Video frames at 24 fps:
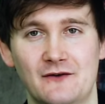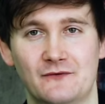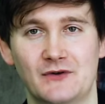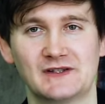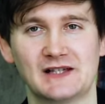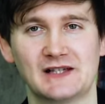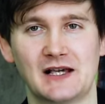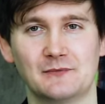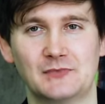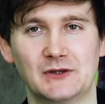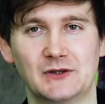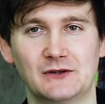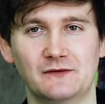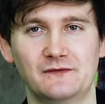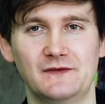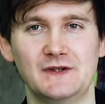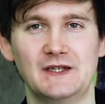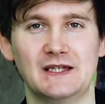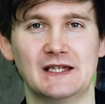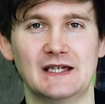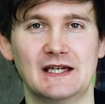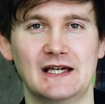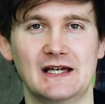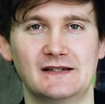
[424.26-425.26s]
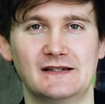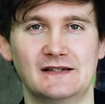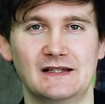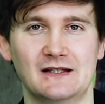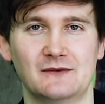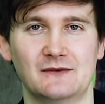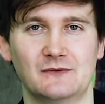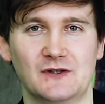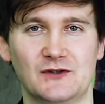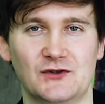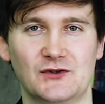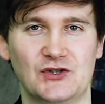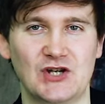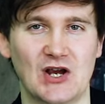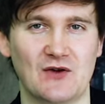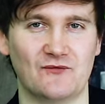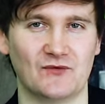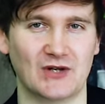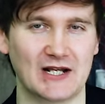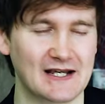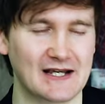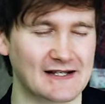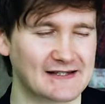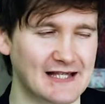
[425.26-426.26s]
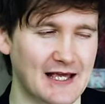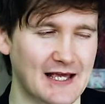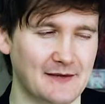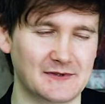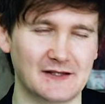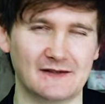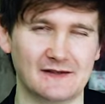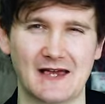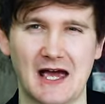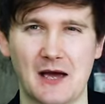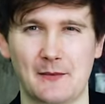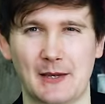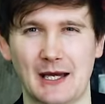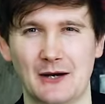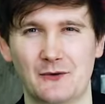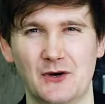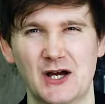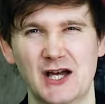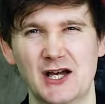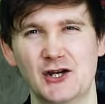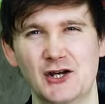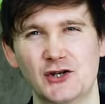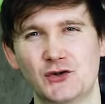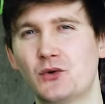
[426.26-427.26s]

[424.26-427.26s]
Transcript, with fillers: For example, for years it was generally accepted that about